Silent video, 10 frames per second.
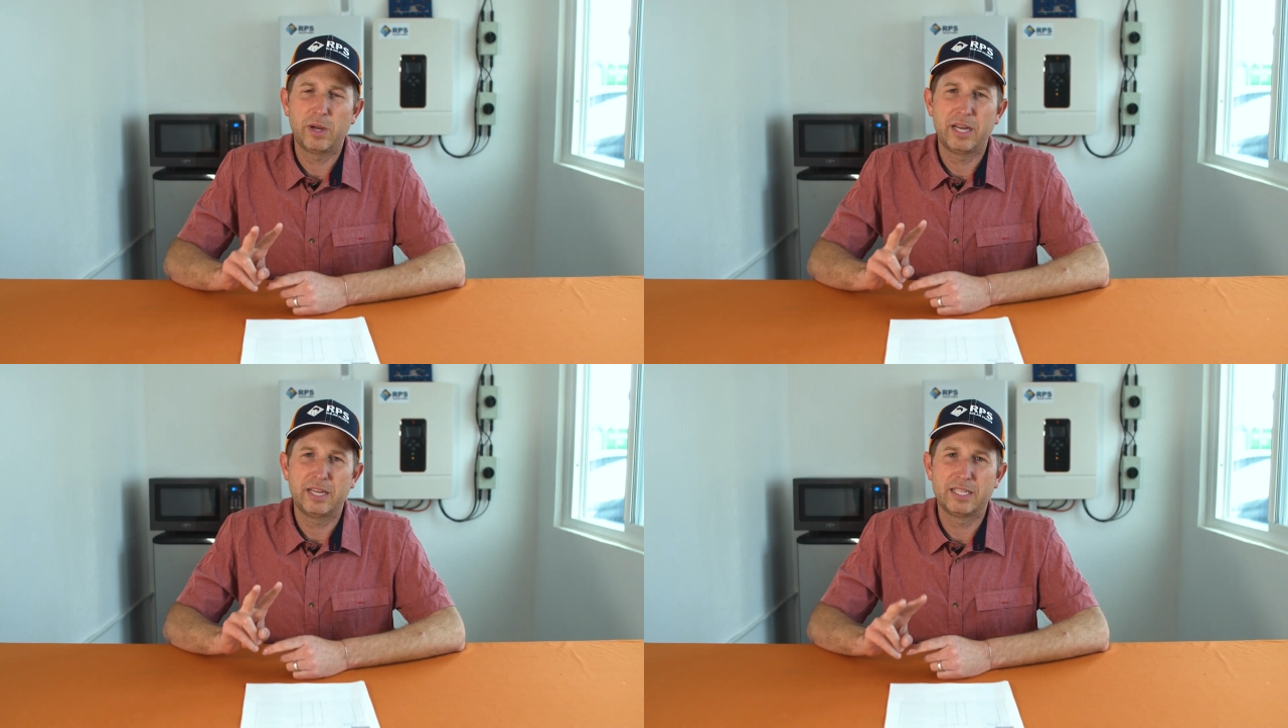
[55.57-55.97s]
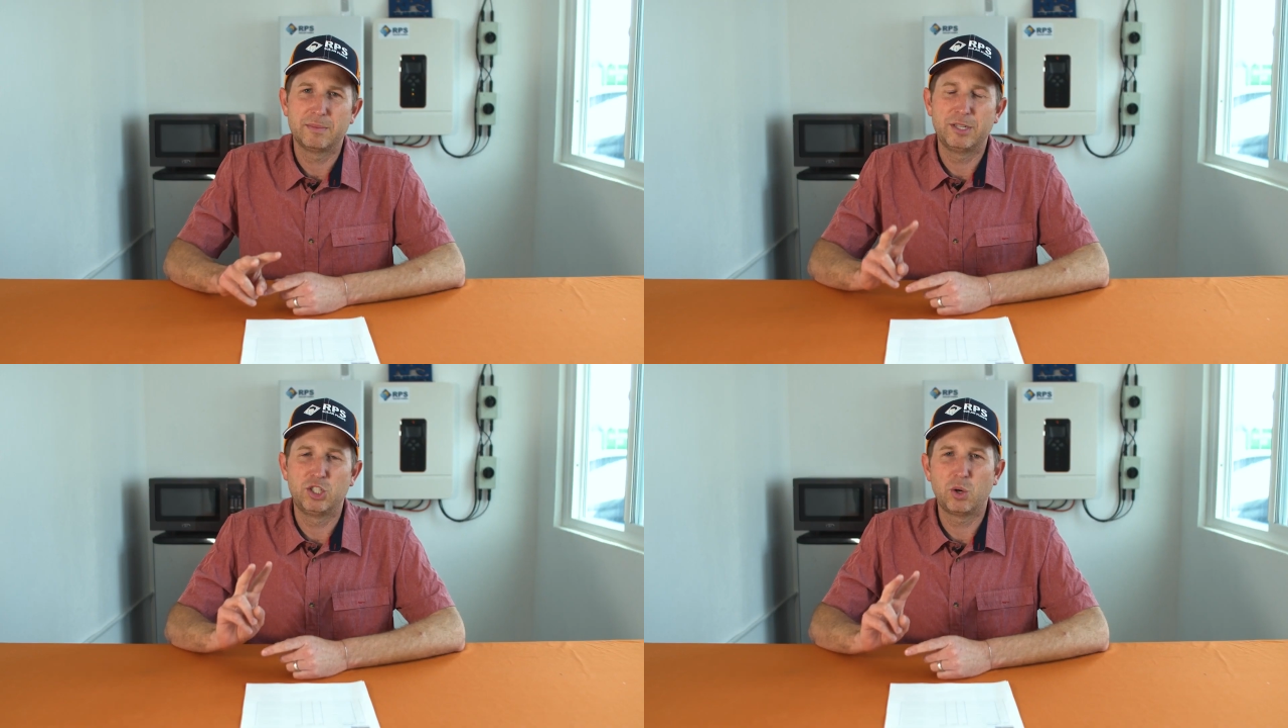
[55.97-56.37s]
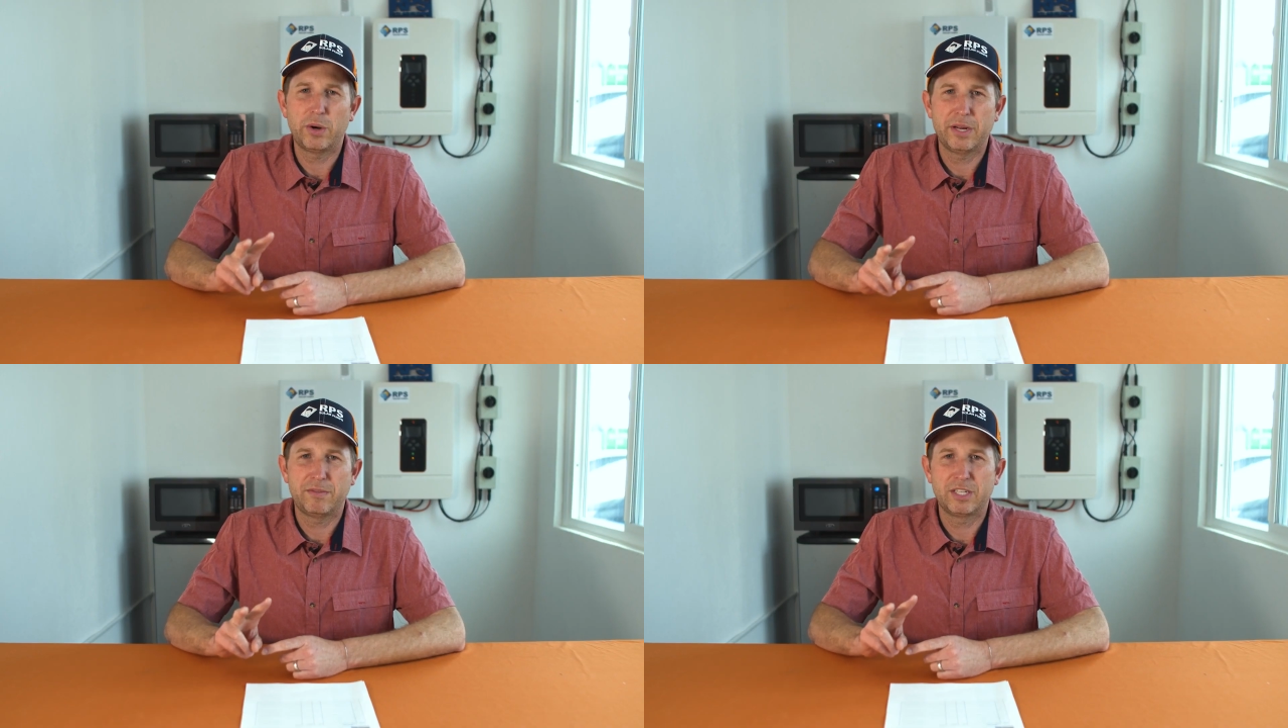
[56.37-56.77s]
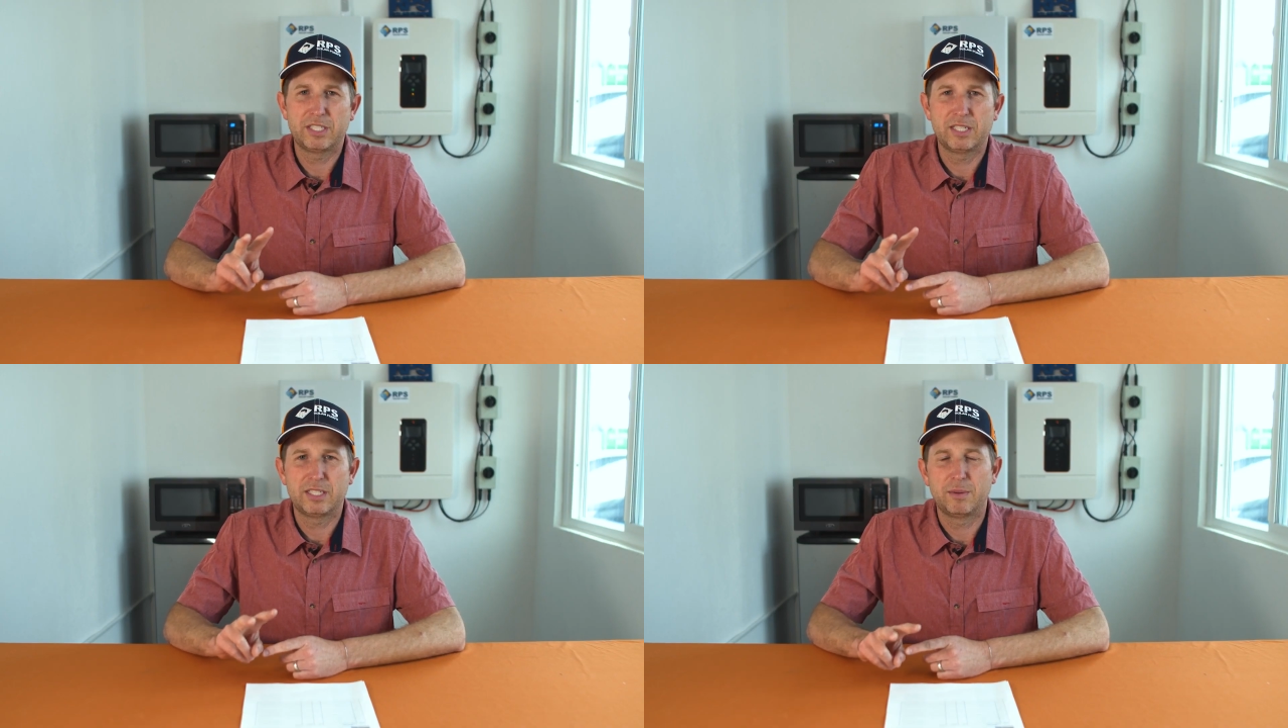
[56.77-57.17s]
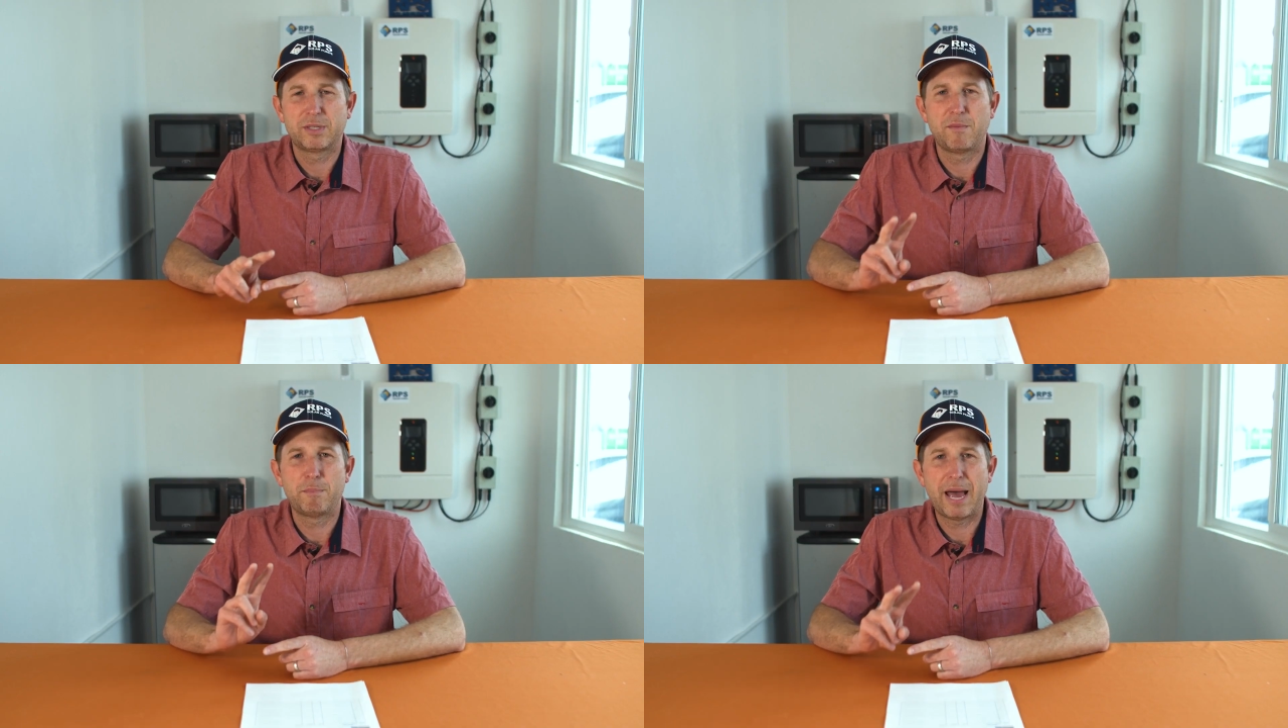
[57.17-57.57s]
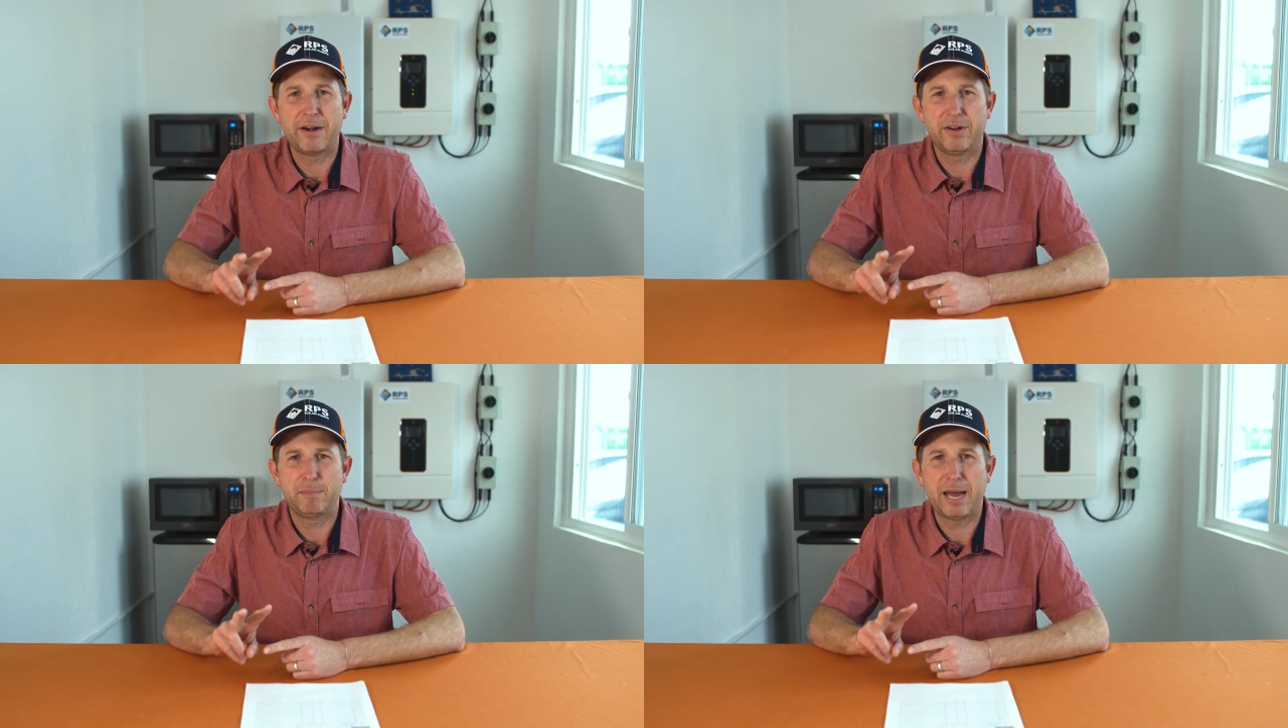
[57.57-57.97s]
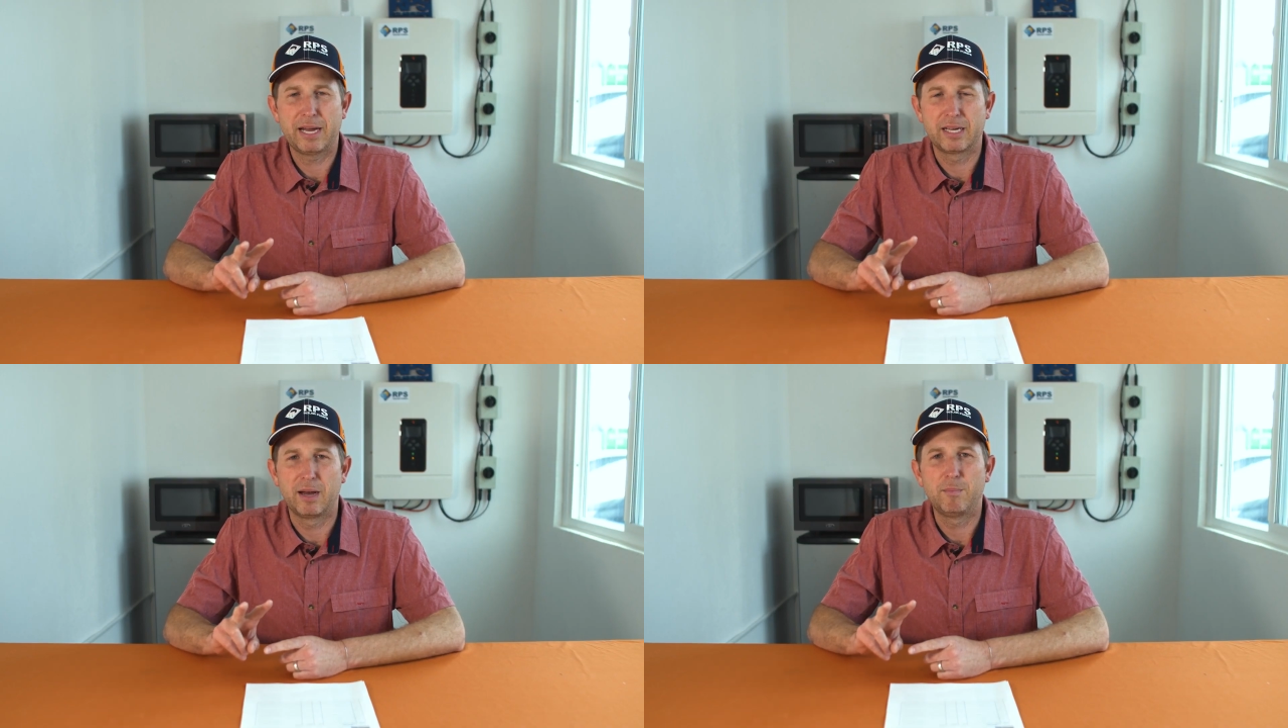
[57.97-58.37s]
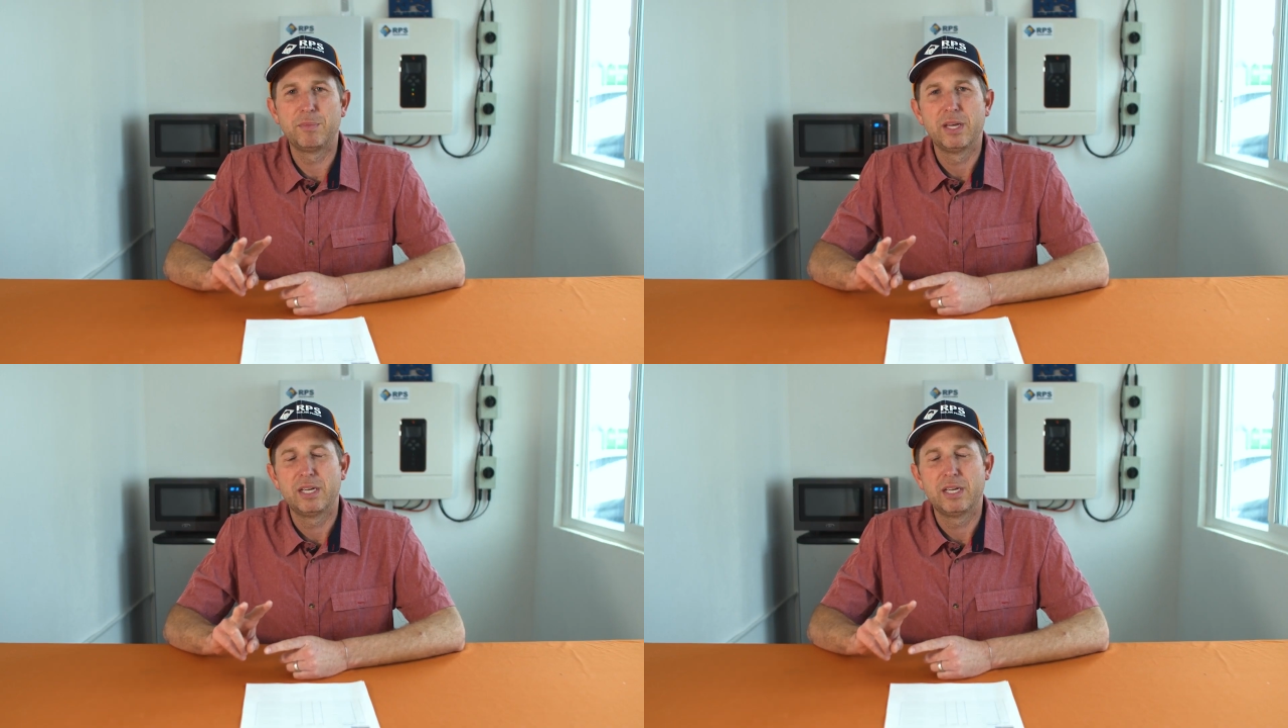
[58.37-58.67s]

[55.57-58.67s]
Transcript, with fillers: way is a majority of our systems have battery backup.